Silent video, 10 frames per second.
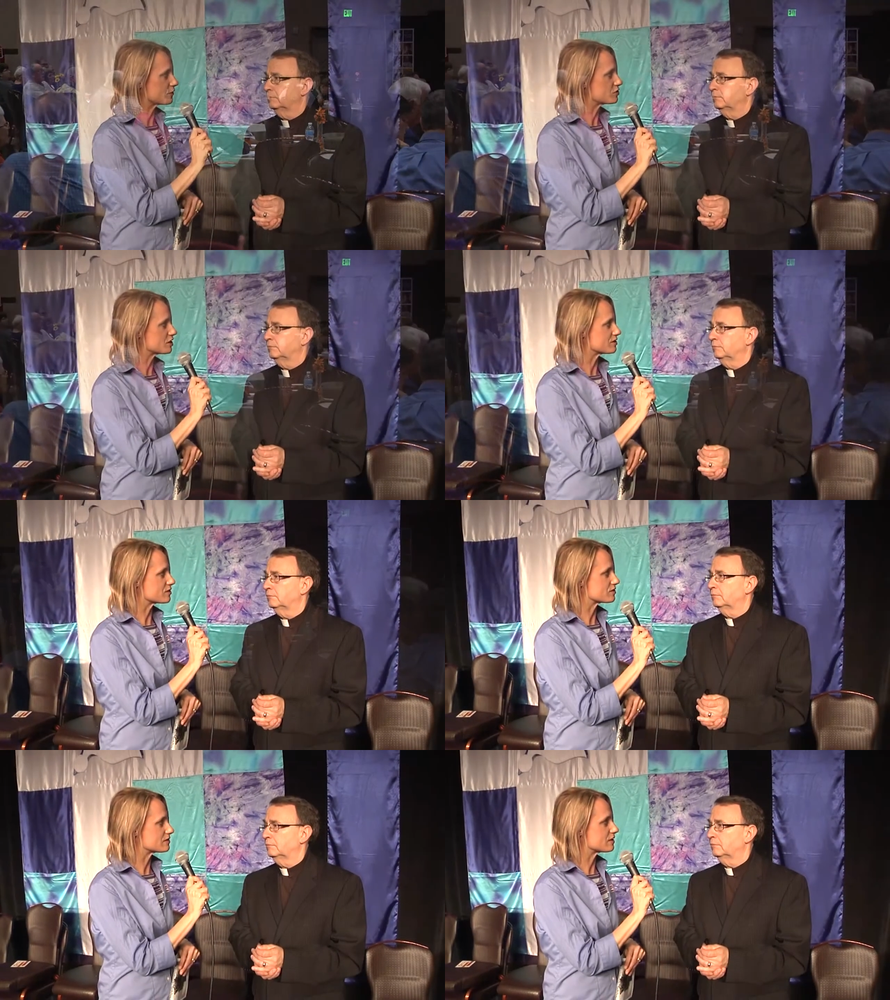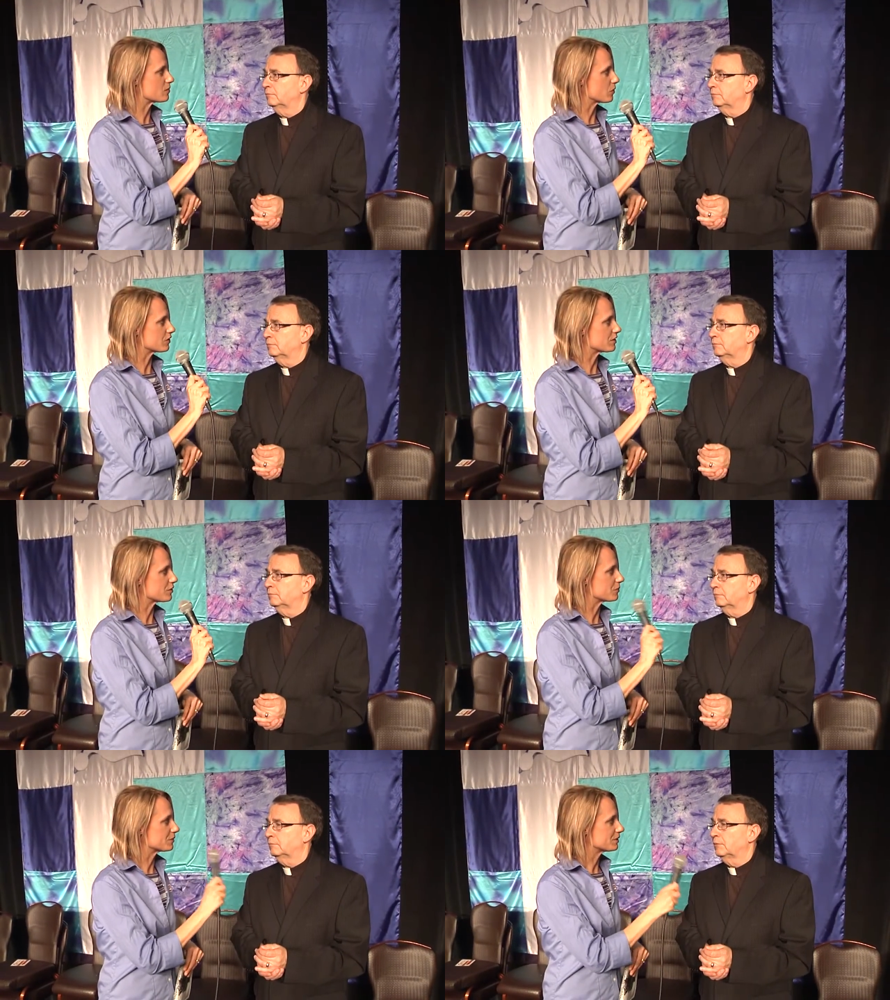Speaker 1: of Jesus in what they
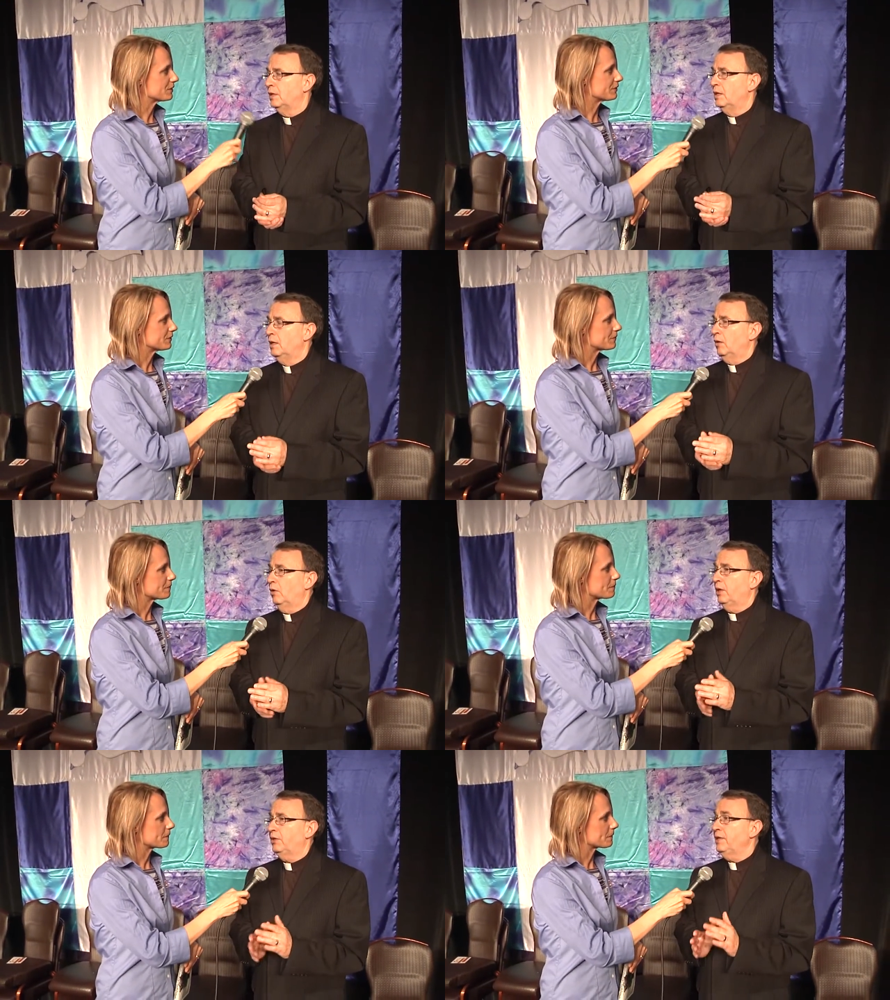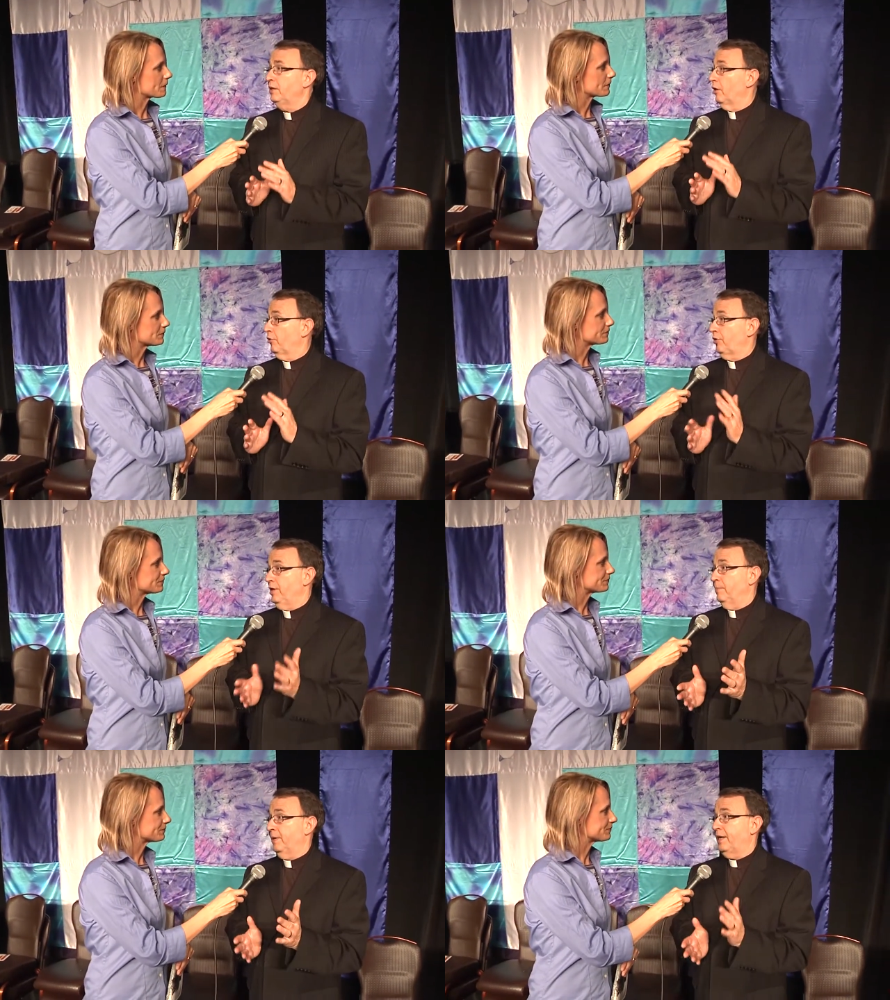do?
Speaker 2: Well, I think our
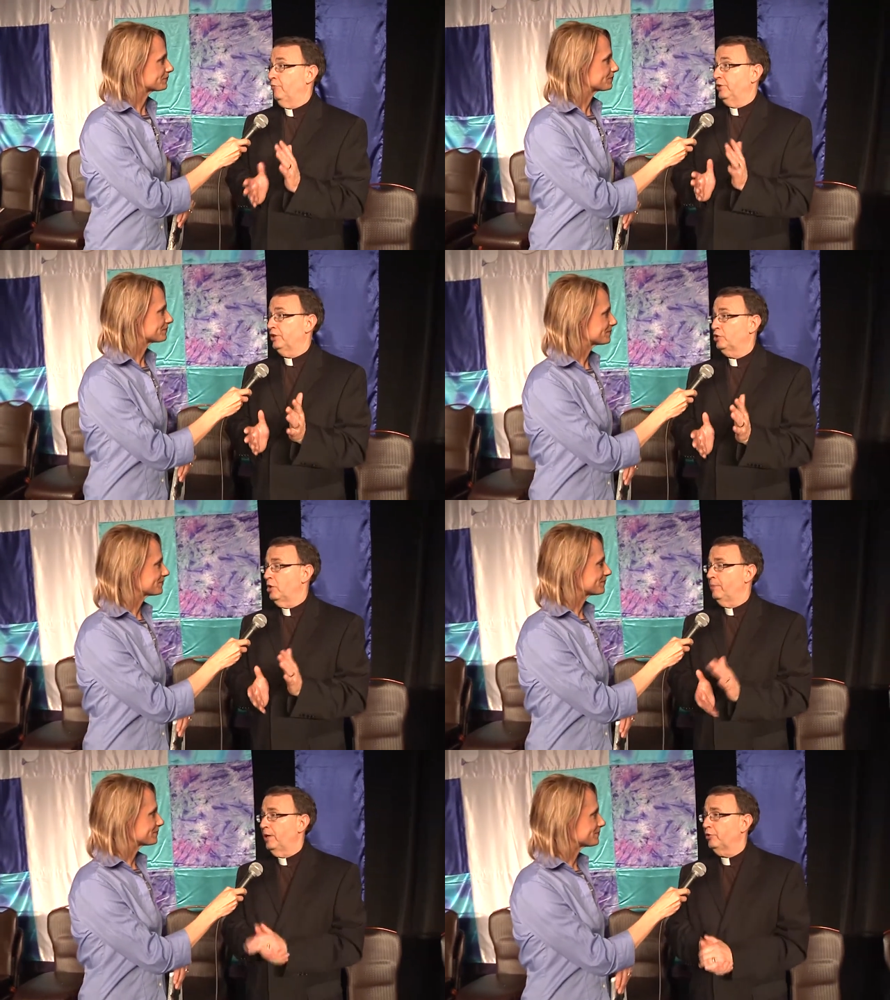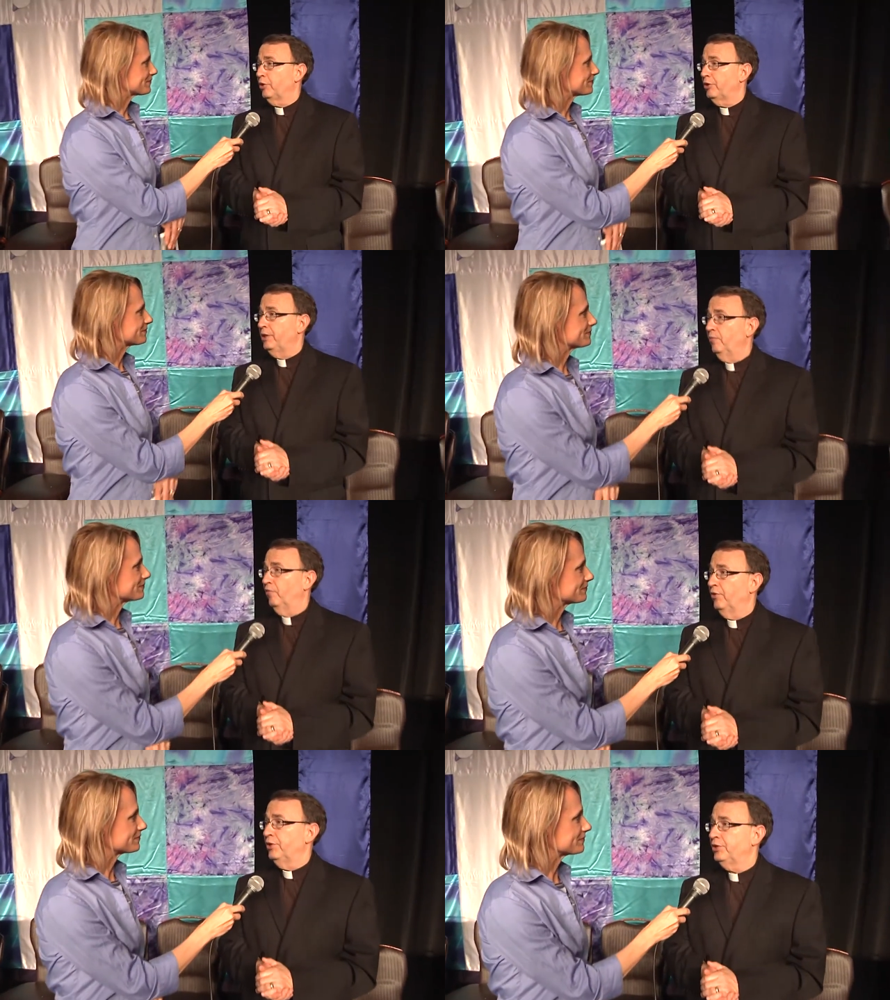theme, I can't resist going back to our theme
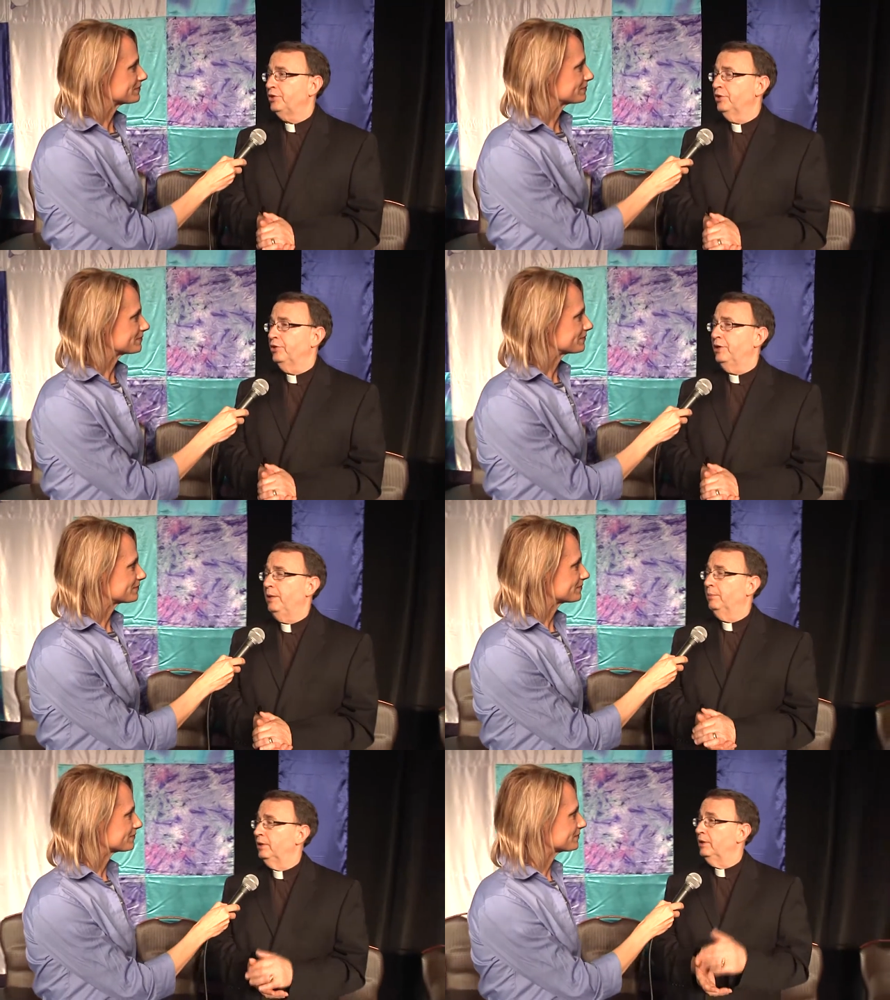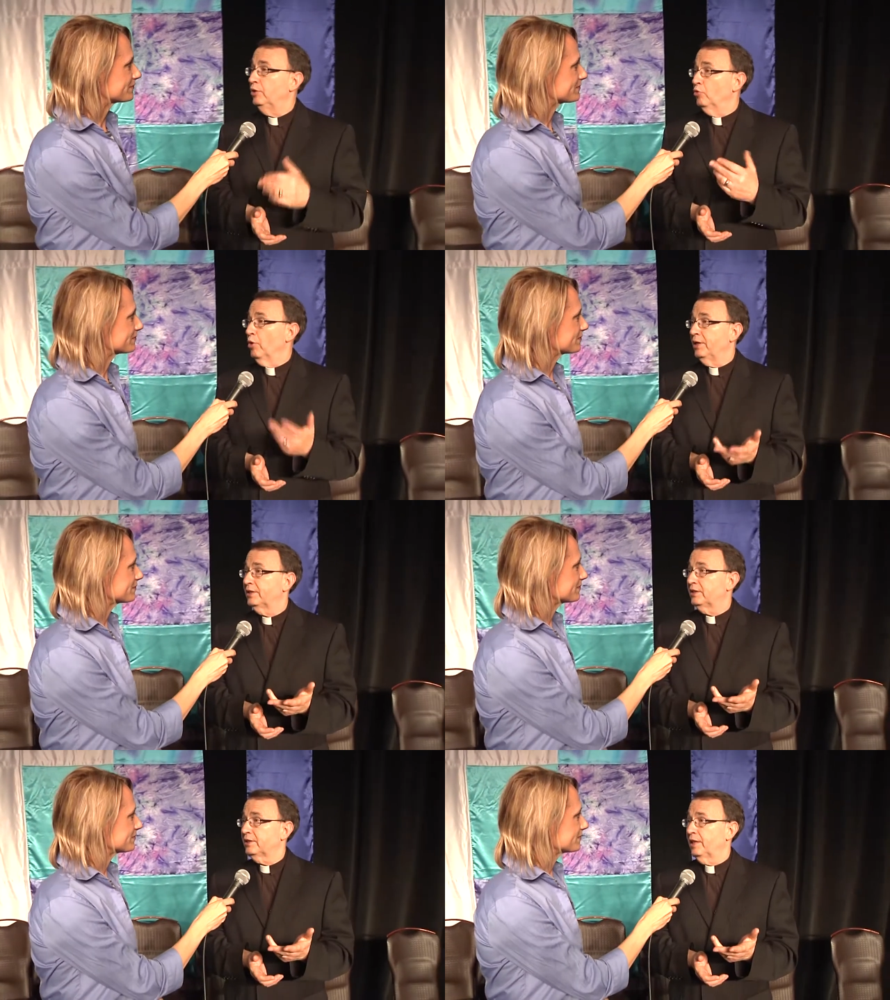for this year, namely growing
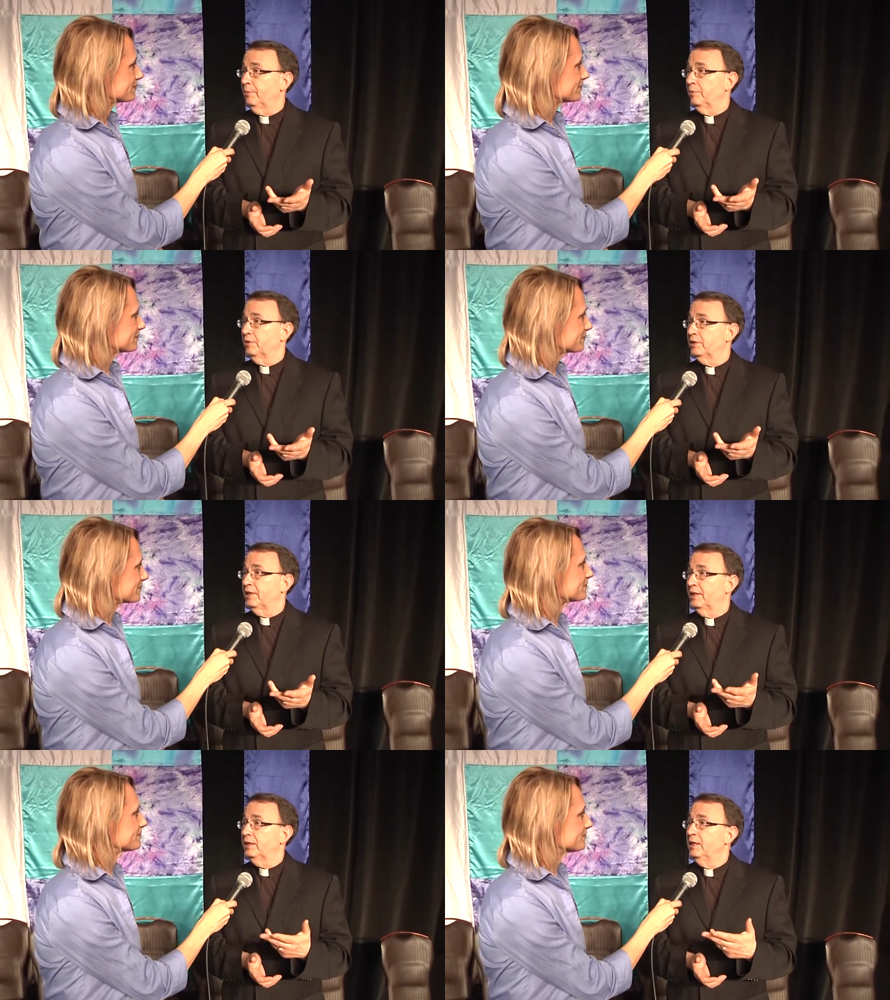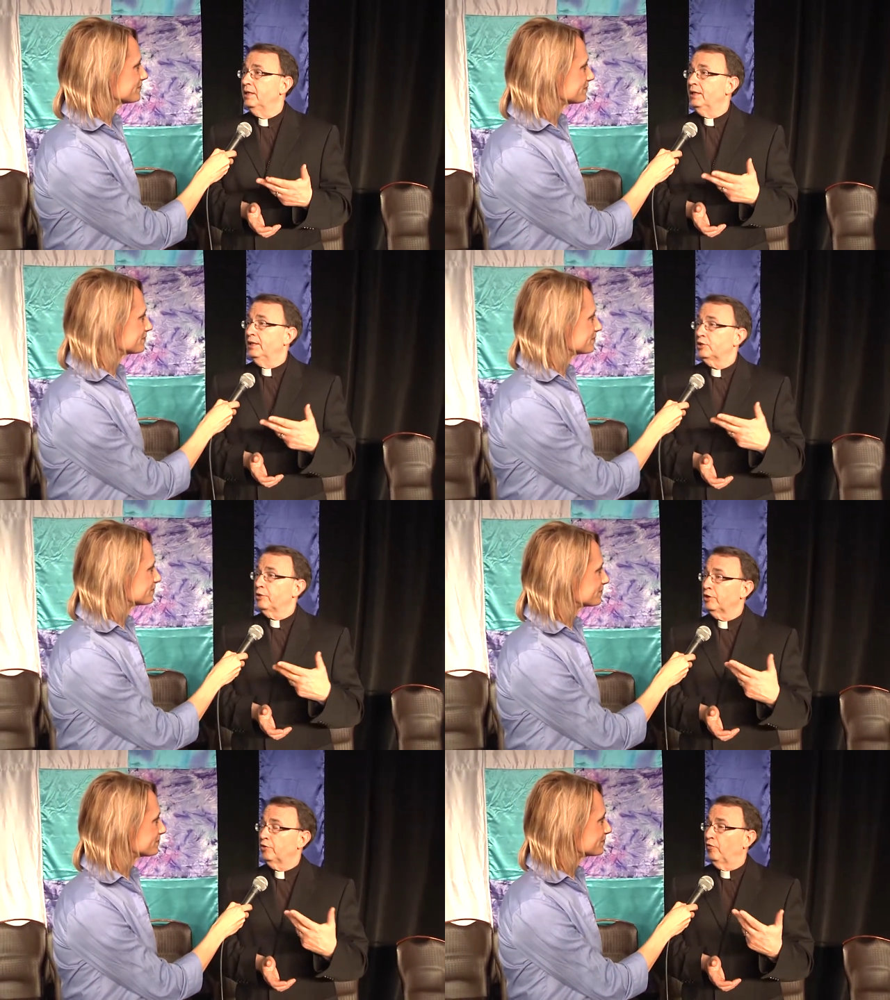as disciples, that it's critical